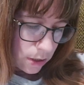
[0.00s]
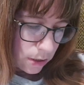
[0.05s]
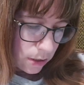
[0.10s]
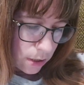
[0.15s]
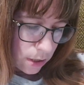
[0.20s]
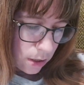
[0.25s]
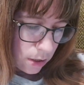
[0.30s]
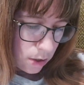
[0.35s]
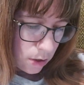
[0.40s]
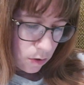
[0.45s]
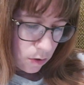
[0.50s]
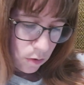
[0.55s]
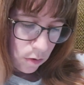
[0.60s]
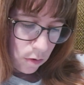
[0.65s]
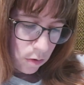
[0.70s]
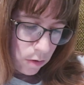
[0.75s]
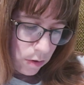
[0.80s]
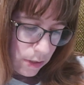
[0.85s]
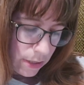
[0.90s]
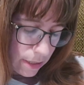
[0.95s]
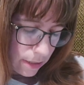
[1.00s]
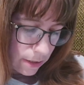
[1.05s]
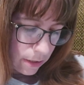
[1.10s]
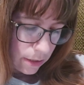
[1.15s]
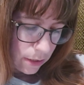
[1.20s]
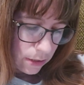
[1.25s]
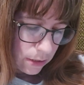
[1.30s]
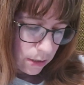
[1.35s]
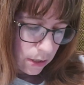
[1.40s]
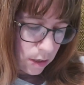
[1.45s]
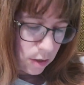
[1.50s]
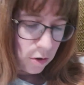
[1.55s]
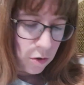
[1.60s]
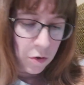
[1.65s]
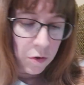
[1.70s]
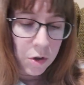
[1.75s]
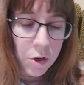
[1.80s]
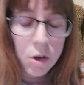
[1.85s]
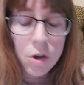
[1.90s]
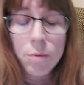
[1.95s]
discontinue
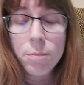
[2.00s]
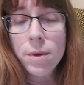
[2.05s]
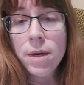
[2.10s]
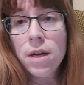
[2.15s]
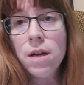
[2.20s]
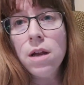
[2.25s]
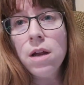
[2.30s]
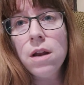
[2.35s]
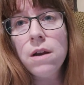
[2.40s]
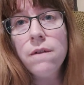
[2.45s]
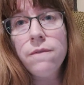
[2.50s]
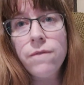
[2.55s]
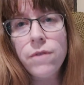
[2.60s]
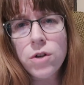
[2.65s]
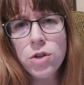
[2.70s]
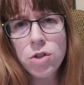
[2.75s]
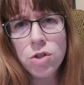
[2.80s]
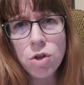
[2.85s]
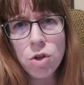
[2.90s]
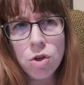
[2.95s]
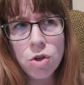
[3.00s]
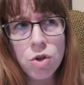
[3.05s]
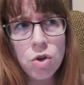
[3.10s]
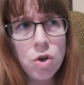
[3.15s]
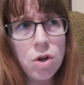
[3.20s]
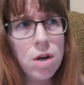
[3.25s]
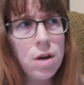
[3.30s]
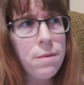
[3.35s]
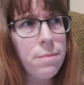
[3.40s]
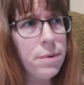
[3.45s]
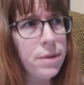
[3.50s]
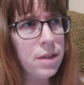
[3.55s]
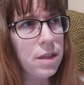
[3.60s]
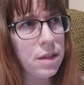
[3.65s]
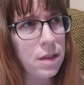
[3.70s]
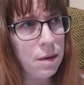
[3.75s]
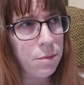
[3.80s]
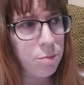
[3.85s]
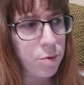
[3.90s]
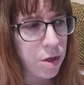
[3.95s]
Coumadin for surgery, but
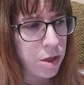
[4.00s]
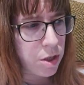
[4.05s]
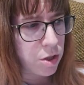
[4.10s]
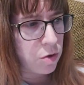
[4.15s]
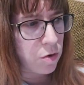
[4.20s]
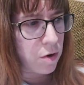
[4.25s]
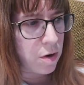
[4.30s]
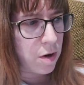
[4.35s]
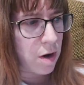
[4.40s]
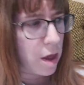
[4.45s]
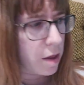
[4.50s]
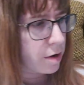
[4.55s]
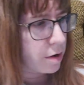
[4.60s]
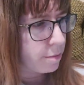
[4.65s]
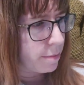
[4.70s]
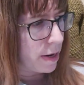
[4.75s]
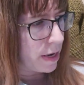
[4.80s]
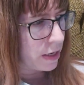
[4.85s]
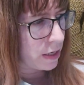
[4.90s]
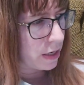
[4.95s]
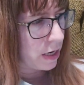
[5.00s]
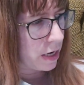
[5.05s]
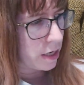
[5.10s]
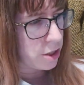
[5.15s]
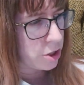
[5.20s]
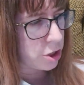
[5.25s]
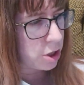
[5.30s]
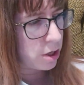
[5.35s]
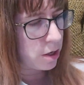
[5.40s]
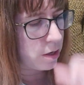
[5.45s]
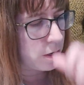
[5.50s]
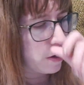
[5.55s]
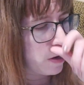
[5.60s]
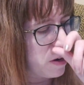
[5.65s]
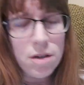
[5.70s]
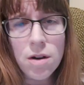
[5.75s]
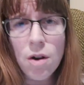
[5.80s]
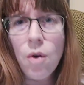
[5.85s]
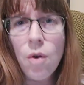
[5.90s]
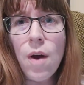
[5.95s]
then they bridge to another medication.
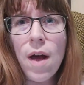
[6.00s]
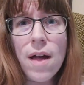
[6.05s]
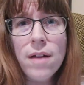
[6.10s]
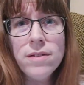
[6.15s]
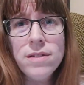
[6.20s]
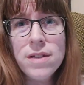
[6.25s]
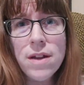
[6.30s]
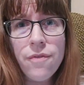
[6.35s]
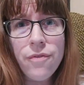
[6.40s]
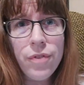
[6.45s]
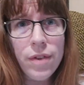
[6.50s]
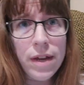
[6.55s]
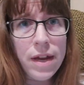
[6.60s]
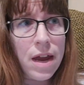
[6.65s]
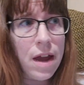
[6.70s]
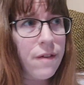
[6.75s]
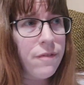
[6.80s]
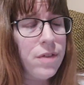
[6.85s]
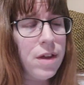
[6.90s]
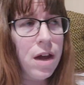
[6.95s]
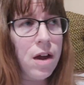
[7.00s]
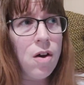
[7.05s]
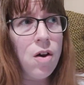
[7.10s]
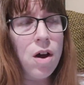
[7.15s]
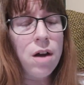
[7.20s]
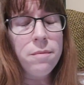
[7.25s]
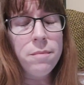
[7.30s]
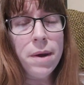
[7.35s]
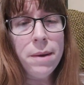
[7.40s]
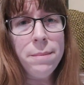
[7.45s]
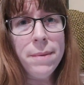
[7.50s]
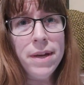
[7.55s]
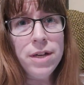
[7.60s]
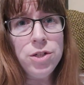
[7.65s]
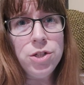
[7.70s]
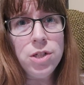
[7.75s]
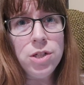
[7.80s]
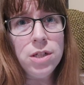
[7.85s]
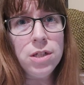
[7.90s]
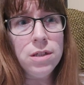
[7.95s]
You know, I'll definitely have that on my
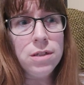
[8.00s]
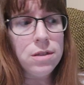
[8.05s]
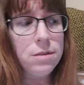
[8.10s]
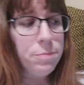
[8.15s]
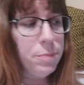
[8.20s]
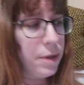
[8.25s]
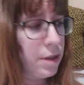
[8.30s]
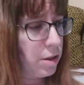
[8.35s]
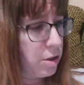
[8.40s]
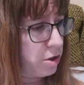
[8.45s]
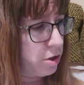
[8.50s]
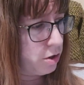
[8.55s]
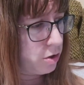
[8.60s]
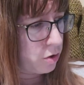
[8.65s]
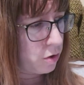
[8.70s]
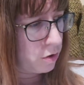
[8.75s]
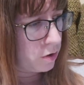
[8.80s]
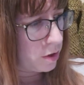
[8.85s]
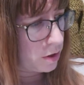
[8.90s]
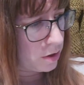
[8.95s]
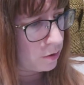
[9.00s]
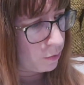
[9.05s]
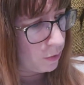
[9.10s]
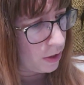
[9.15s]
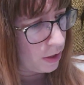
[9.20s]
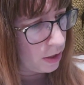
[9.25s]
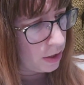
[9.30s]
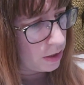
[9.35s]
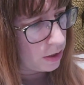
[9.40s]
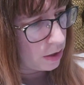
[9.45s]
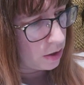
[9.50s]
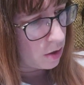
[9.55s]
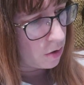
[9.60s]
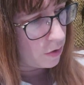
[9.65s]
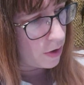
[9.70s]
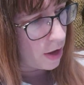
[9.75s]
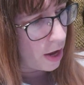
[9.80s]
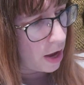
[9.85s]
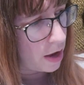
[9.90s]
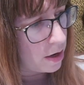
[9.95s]
med sheets because she told us we need to know
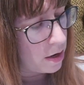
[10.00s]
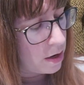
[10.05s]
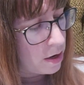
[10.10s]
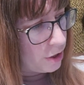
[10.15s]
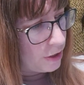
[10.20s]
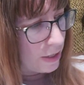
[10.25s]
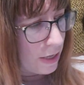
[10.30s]
that. She